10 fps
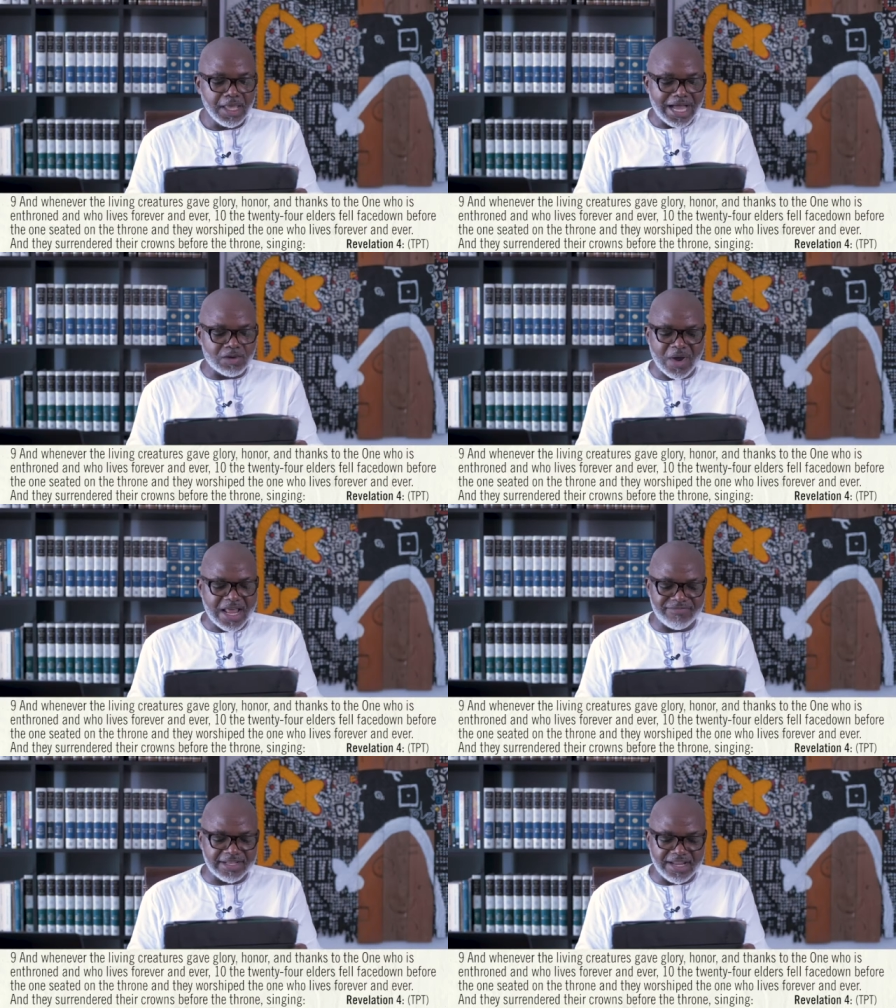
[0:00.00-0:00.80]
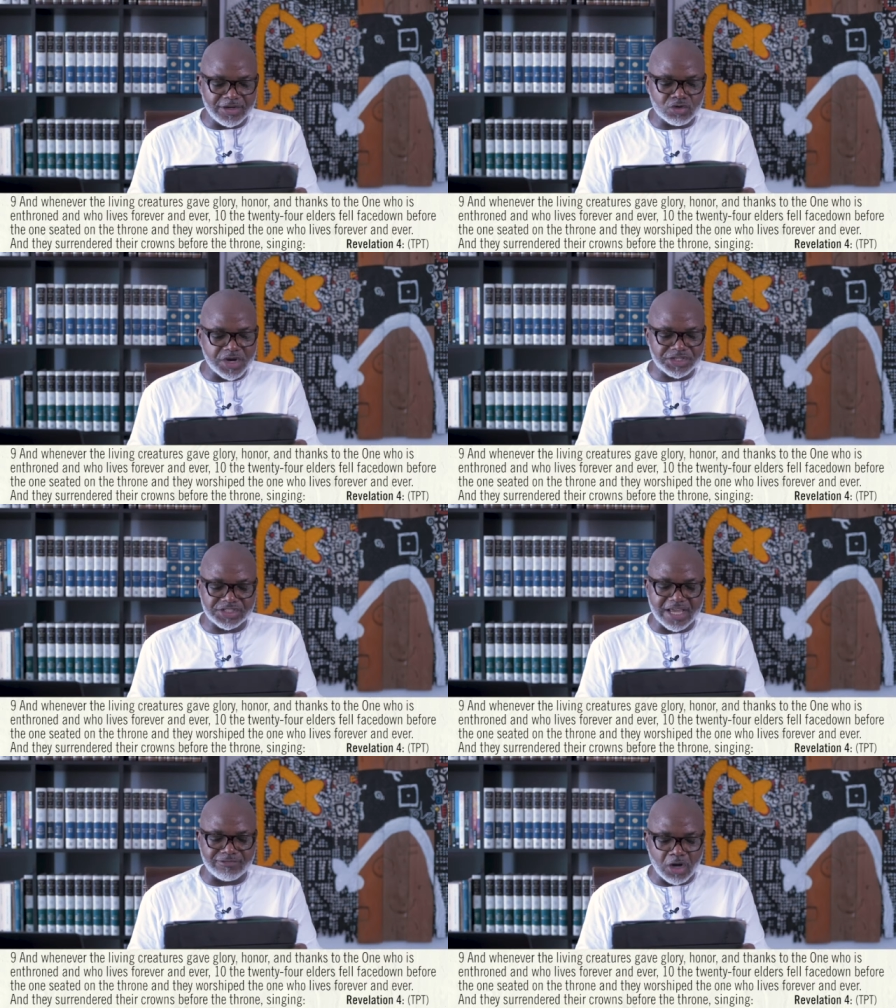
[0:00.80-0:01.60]
And whenever the living creatures
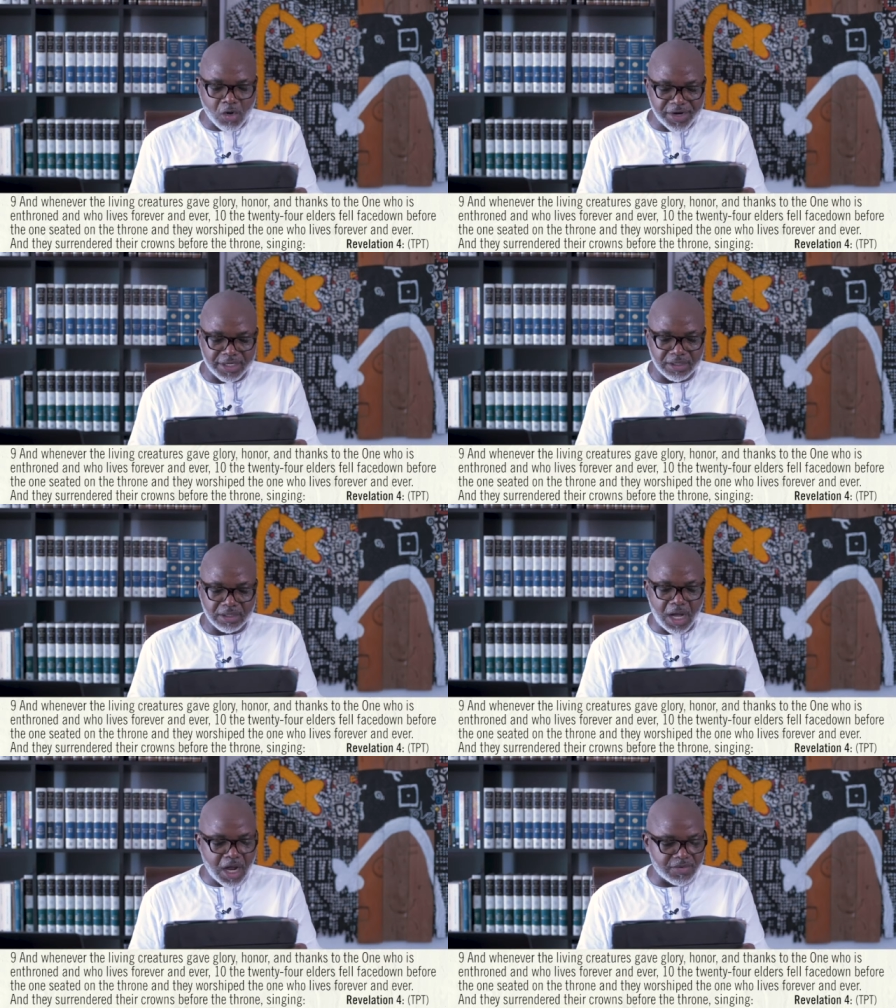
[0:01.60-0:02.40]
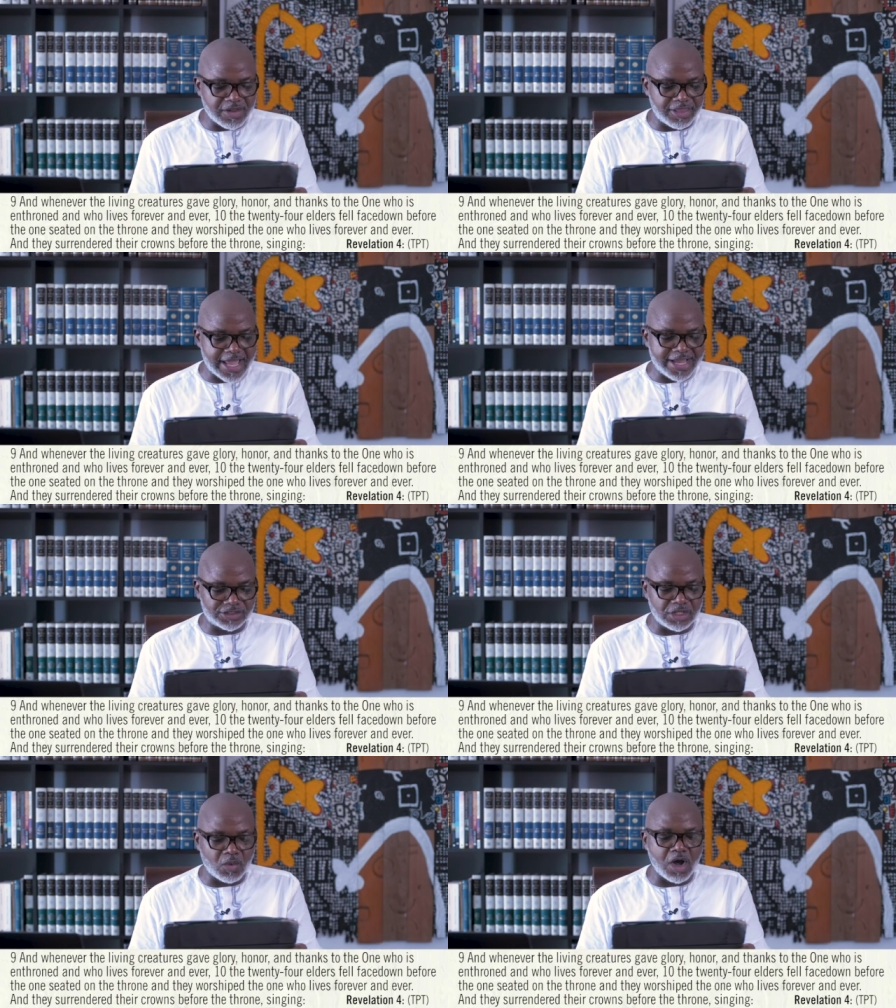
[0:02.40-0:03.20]
gave glory, honor, and
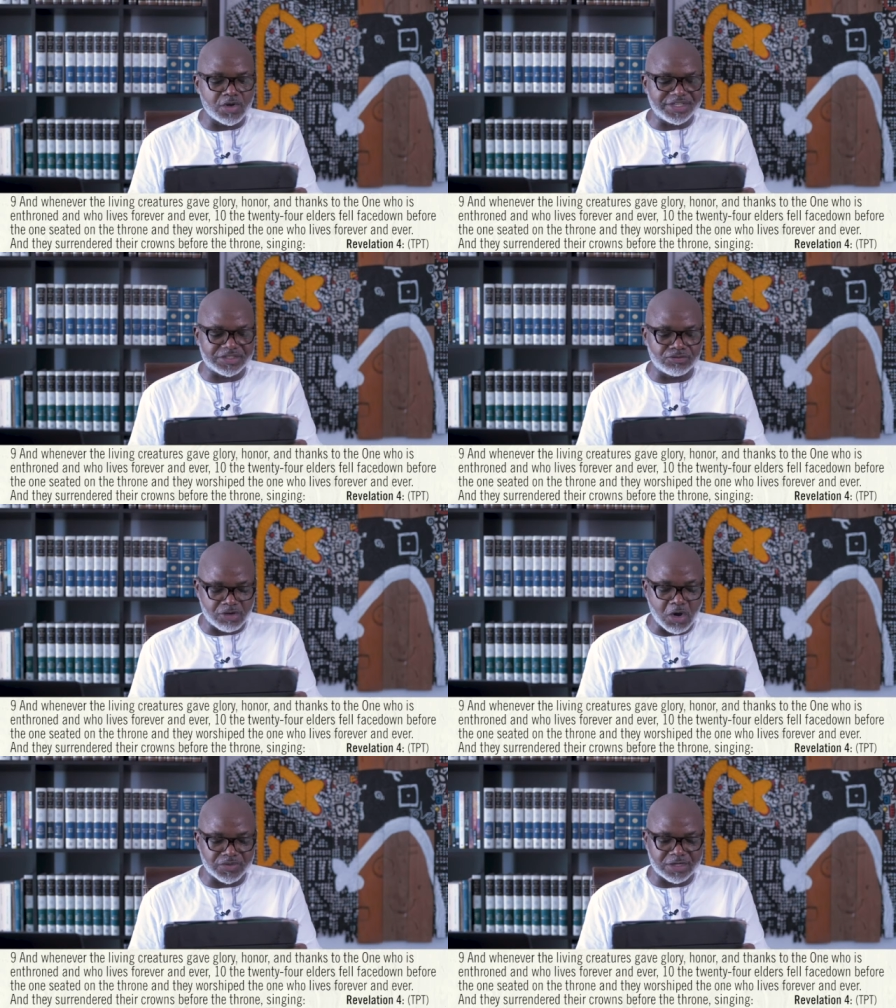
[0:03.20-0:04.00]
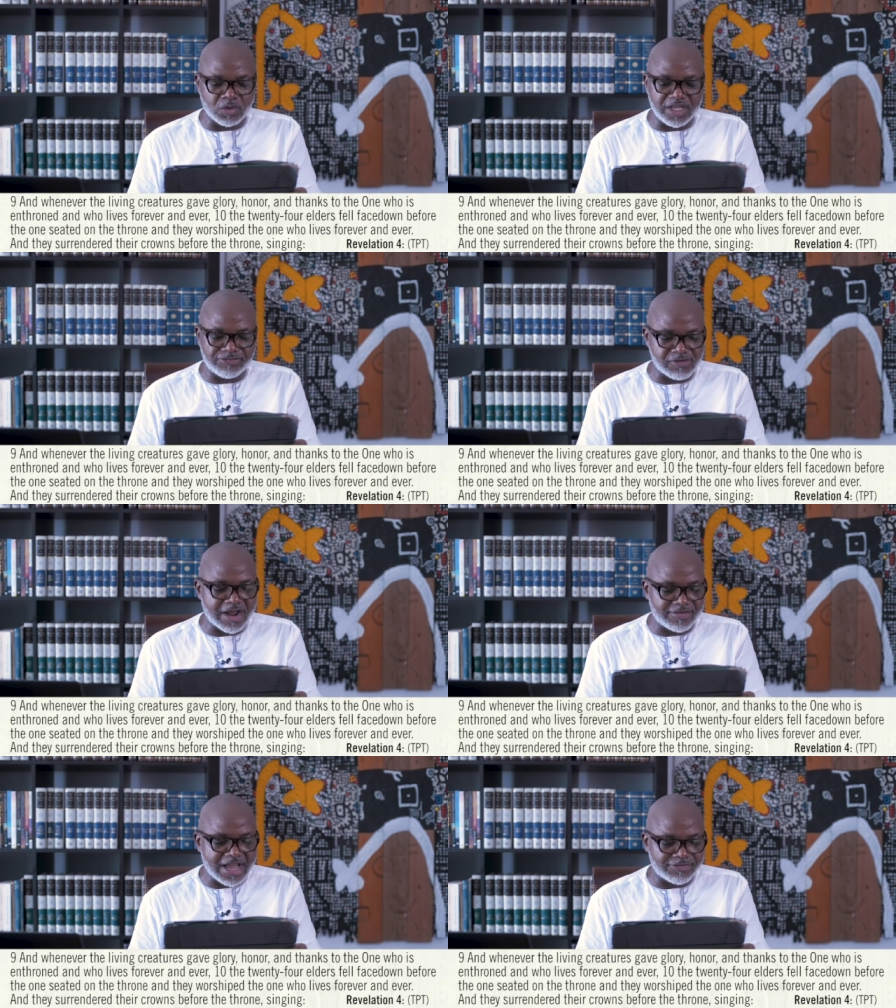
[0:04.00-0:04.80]
thanks to the one who is enthroned and who lives
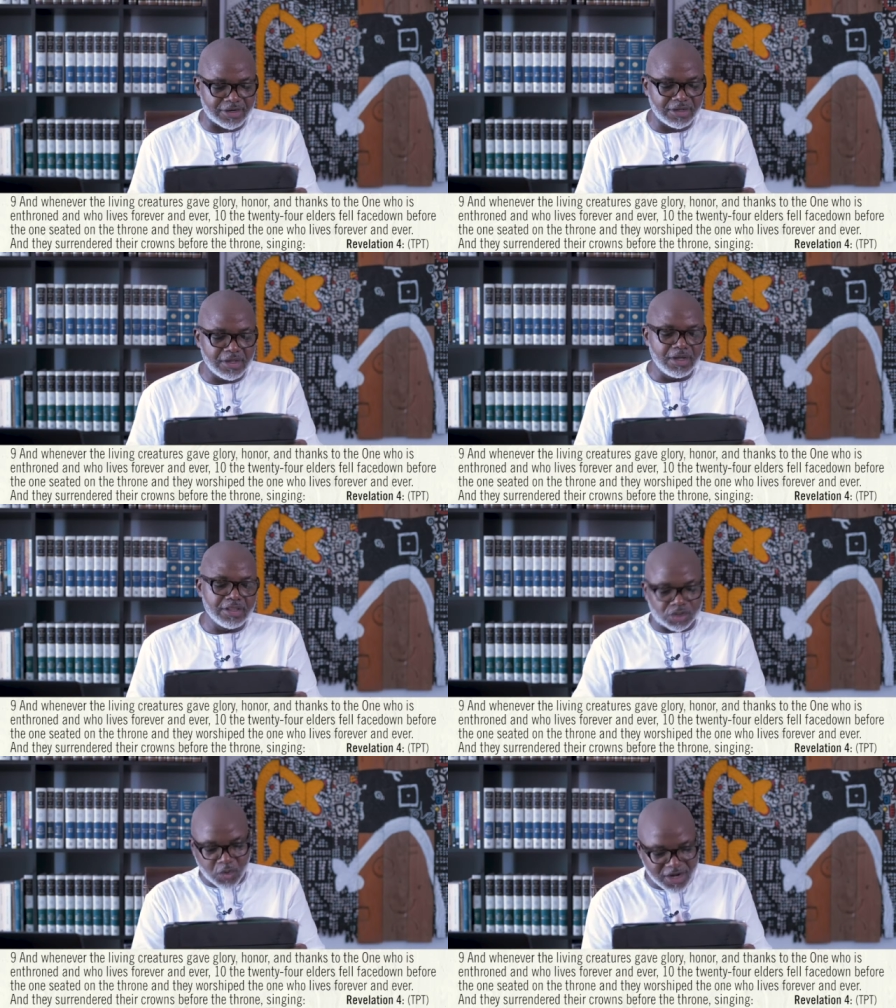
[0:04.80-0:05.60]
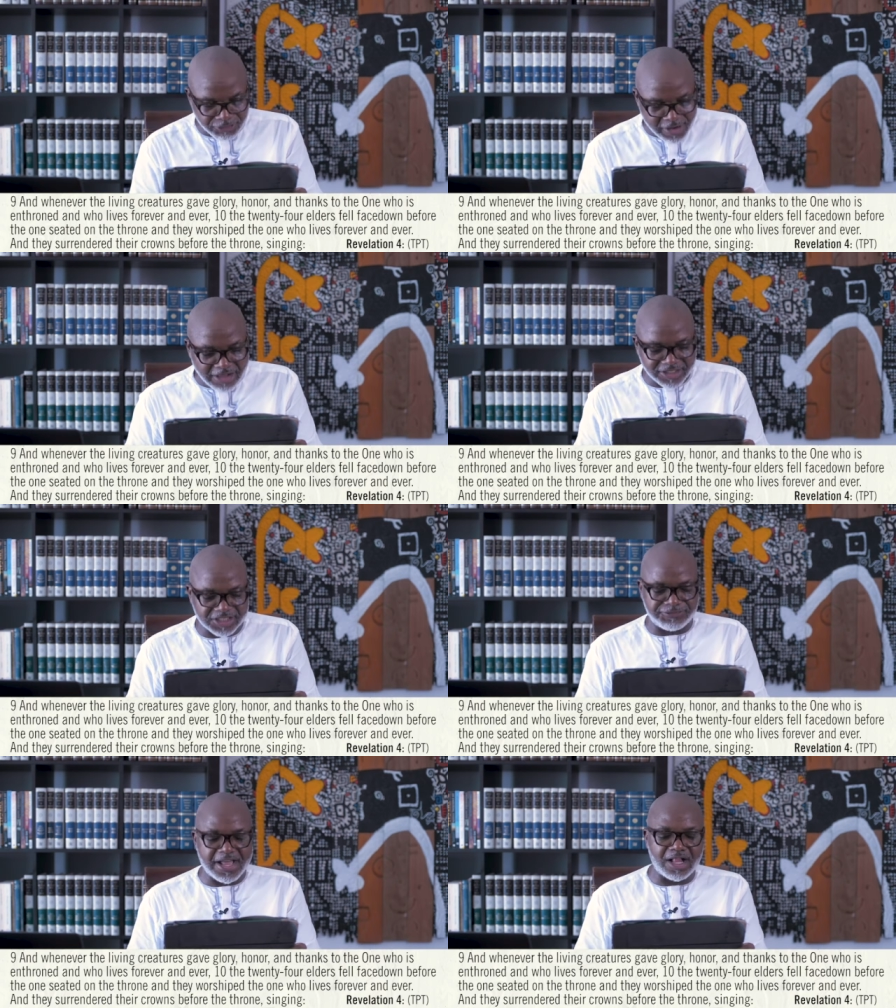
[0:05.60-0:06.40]
forever and ever, the 24
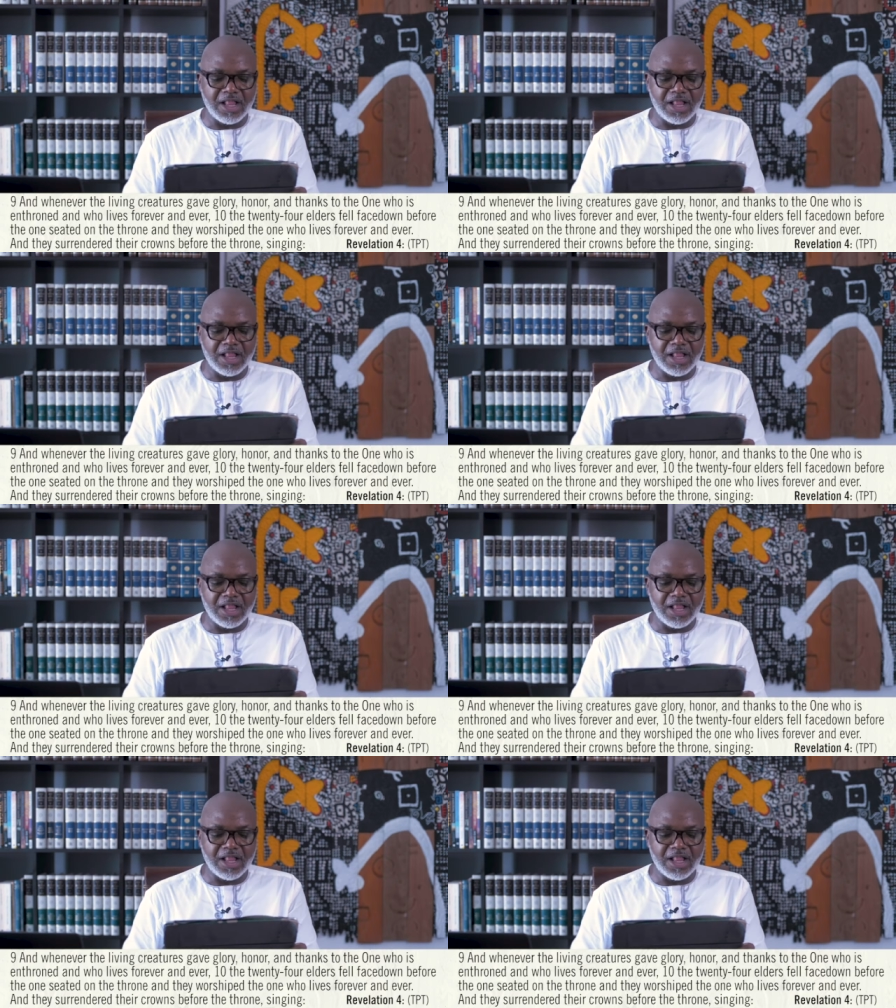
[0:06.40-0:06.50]
elders fell